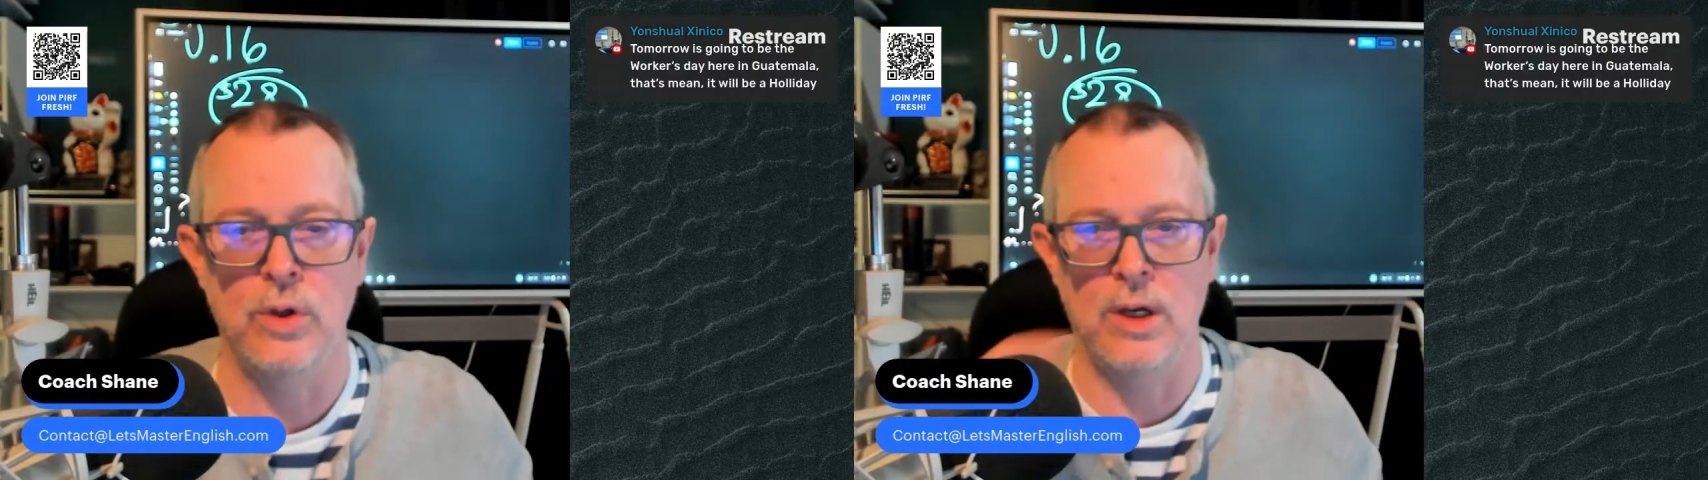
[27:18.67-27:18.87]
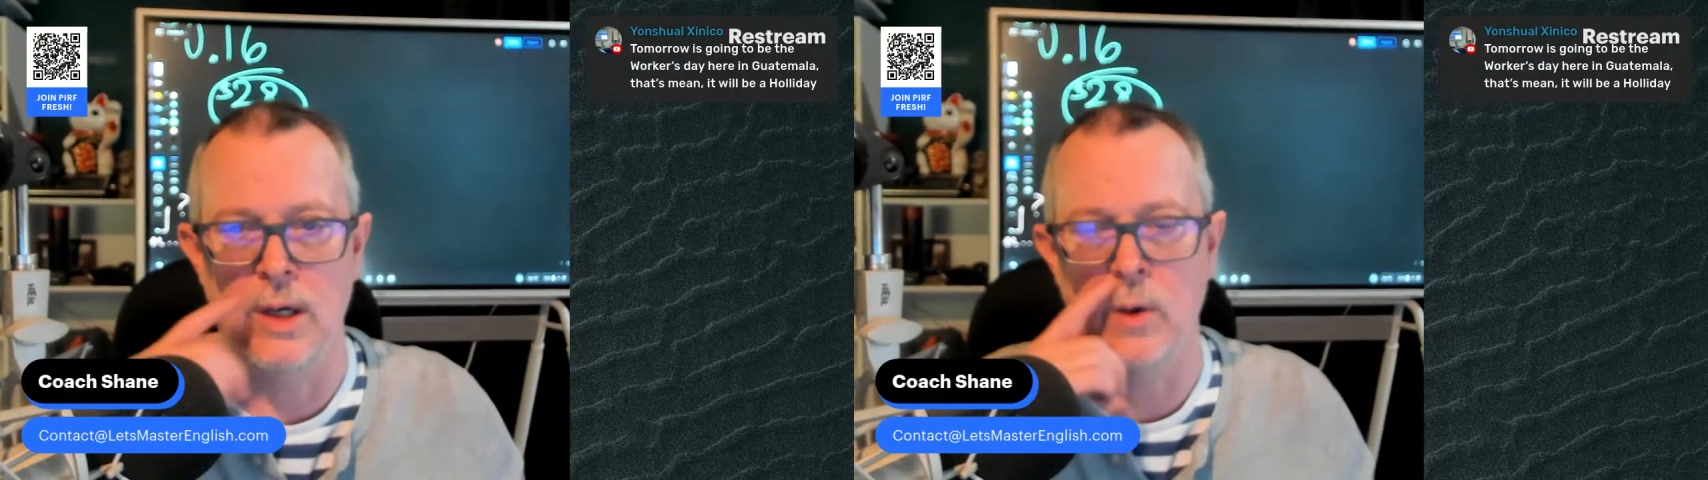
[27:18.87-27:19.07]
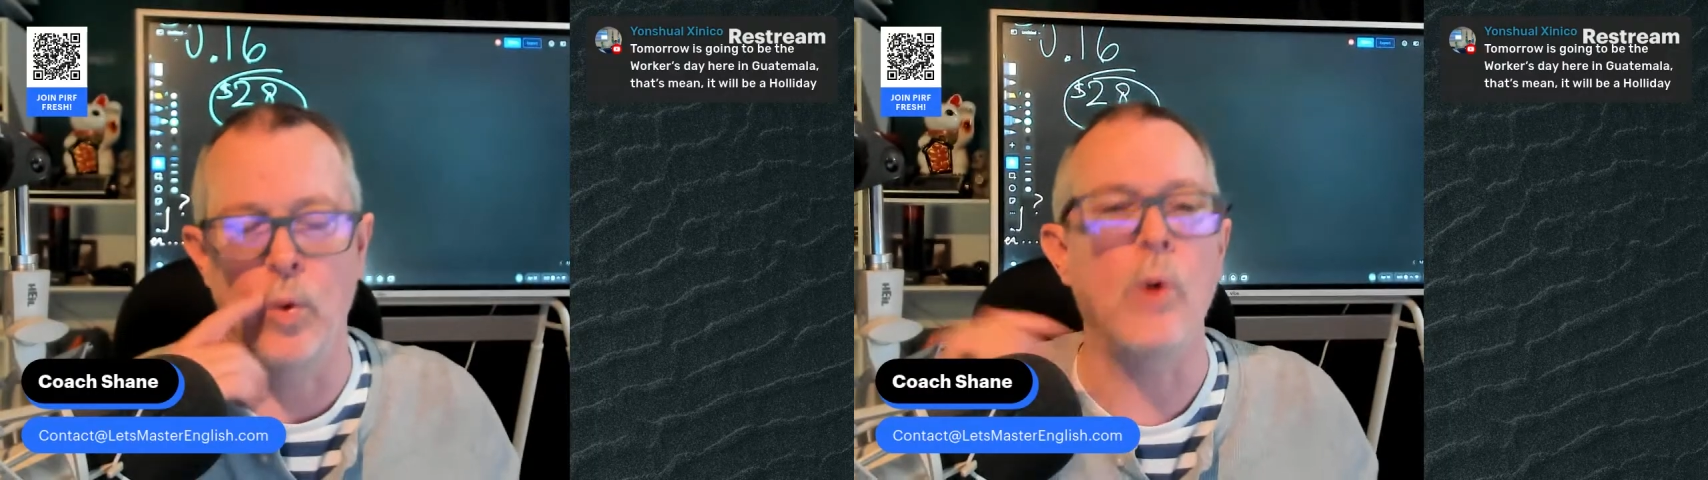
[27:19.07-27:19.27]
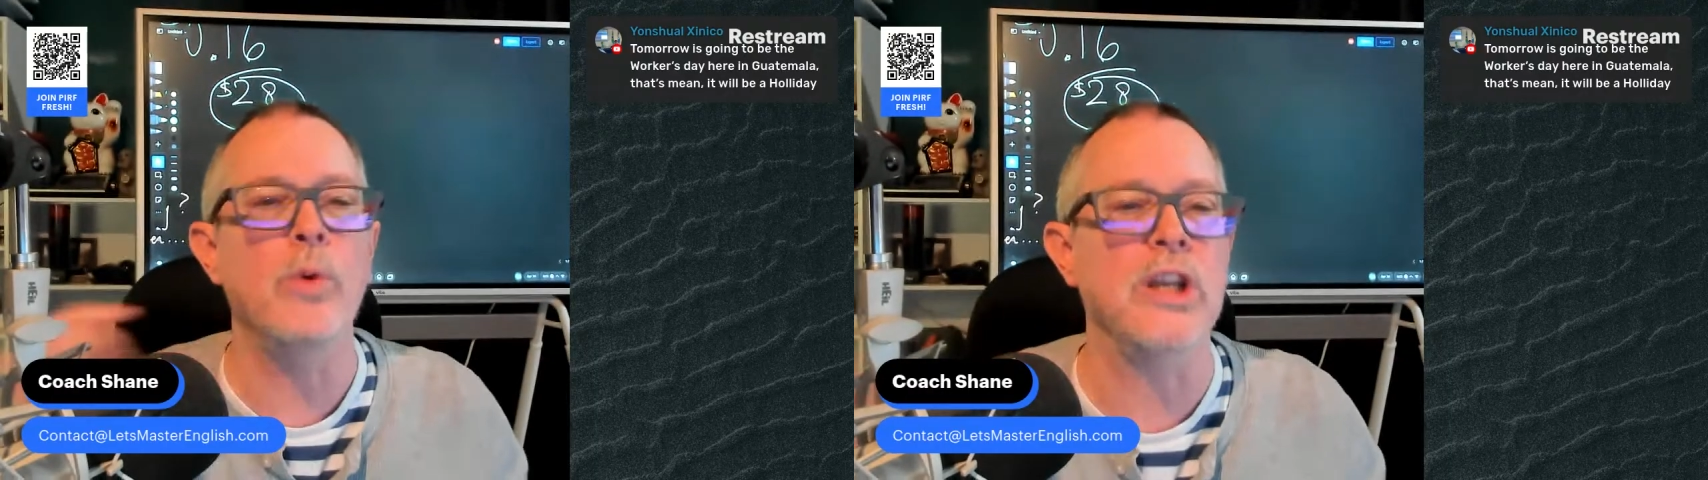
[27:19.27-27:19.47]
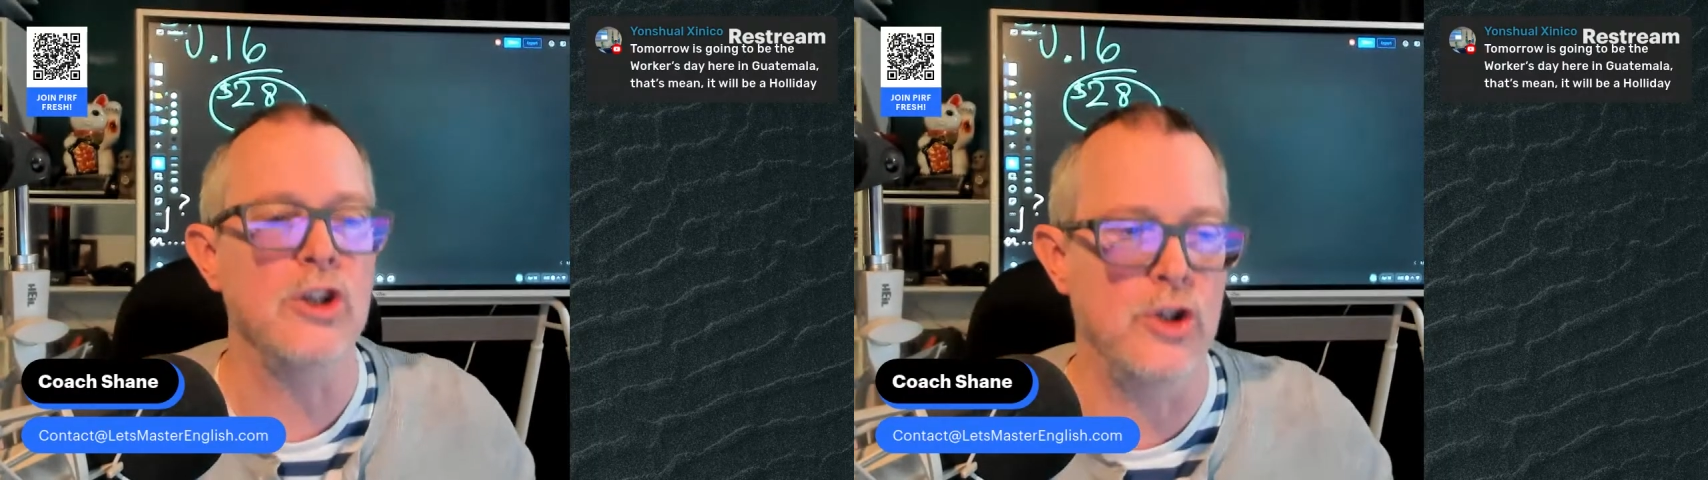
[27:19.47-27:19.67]
what
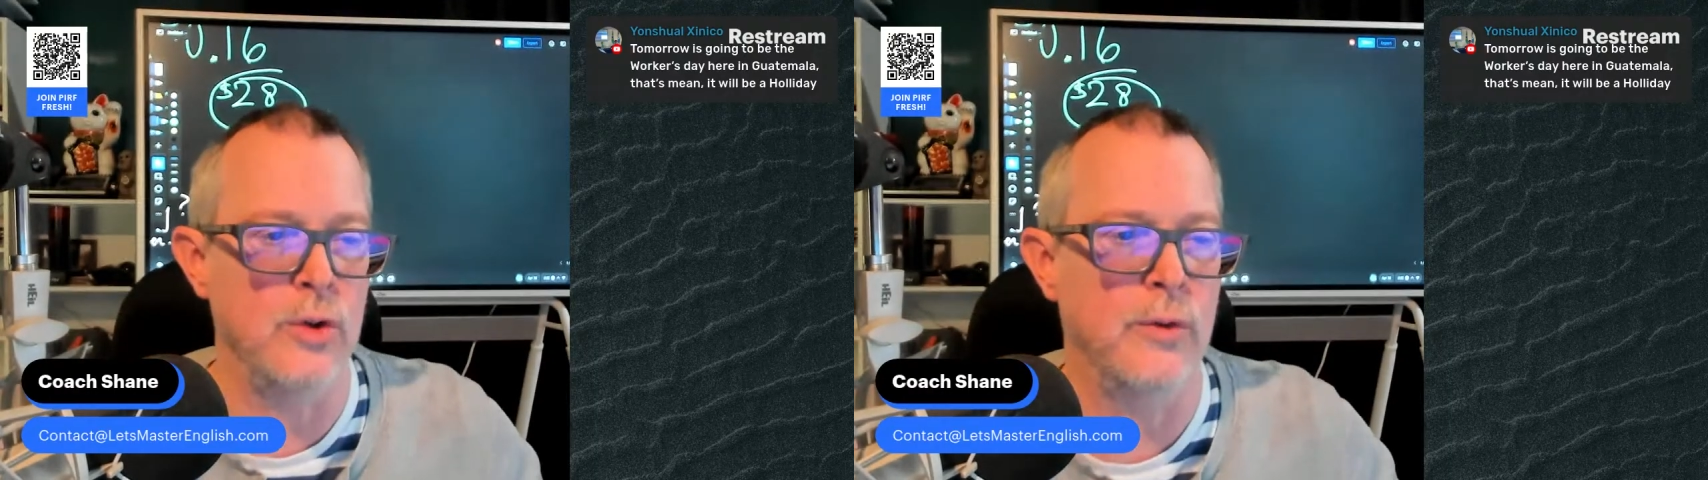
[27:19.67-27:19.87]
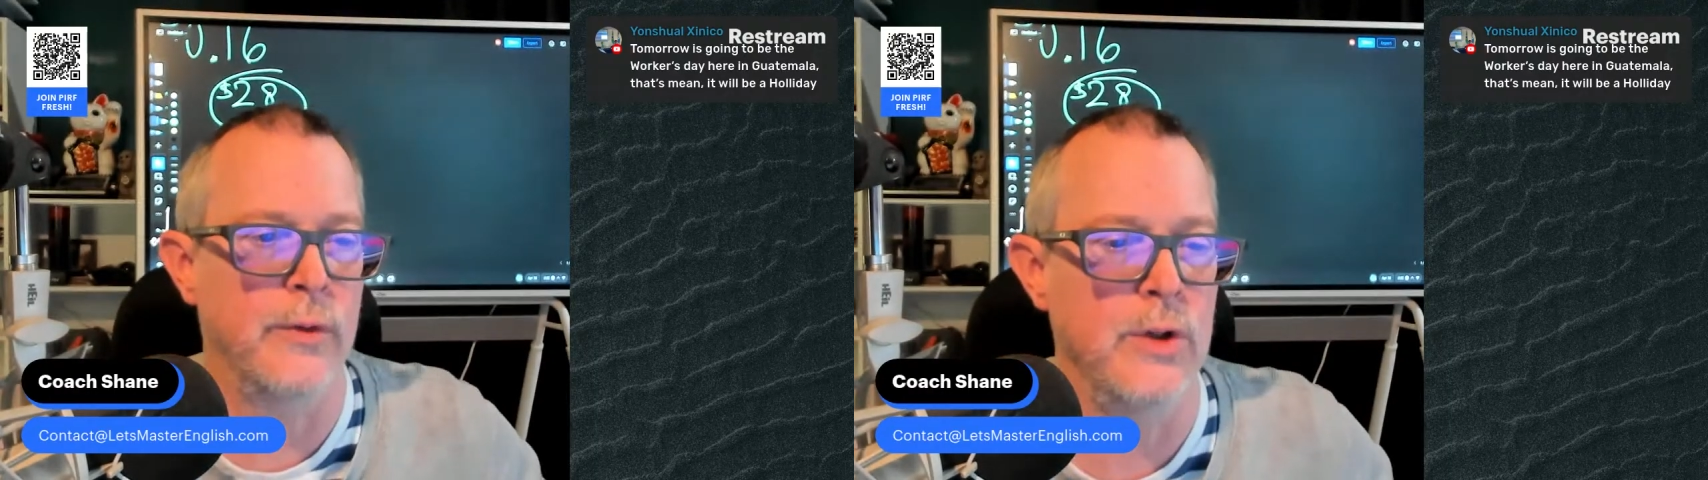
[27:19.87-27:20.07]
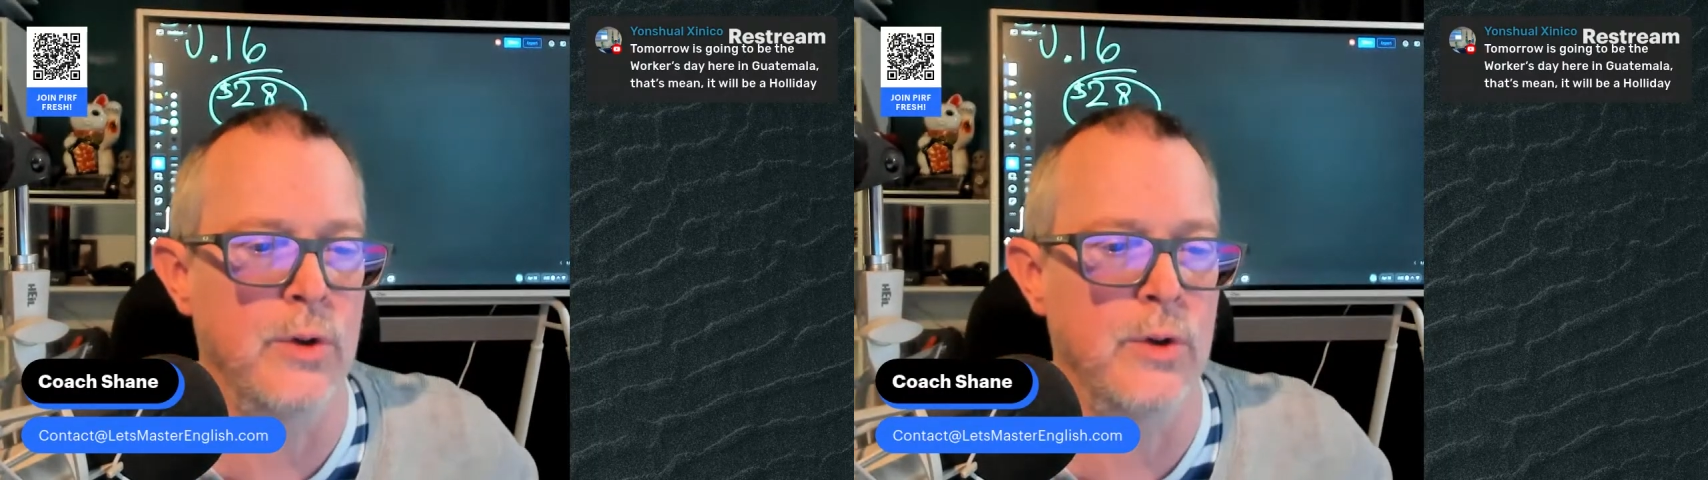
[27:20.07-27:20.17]
we can do for